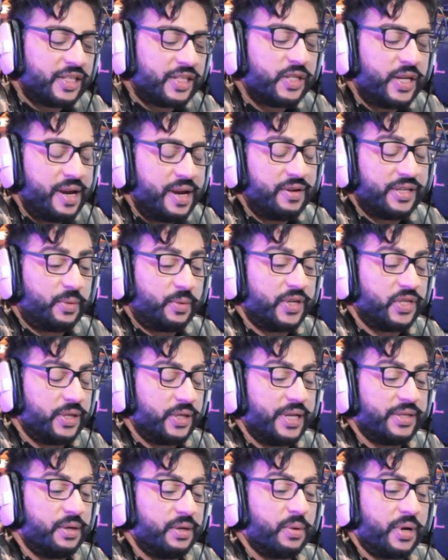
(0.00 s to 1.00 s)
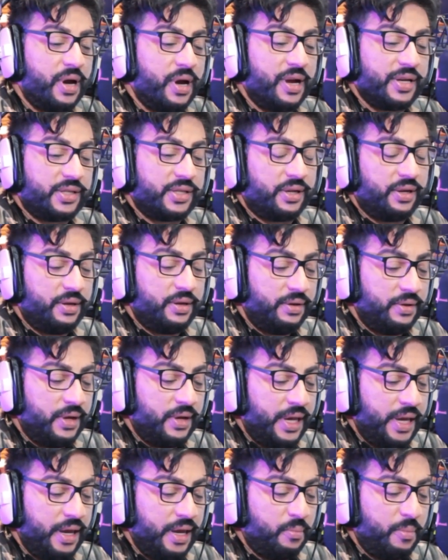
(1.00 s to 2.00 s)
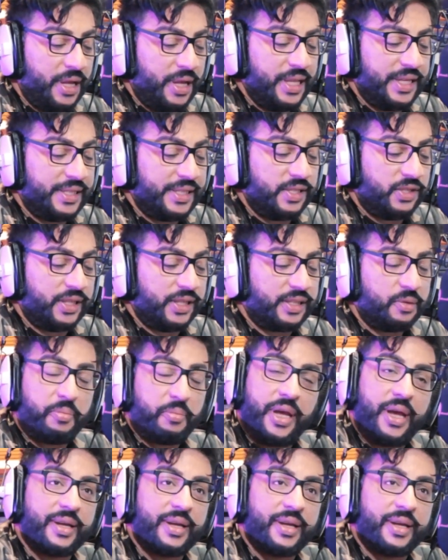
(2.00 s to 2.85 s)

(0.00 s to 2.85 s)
A serious question I do want to ask you, and this is just a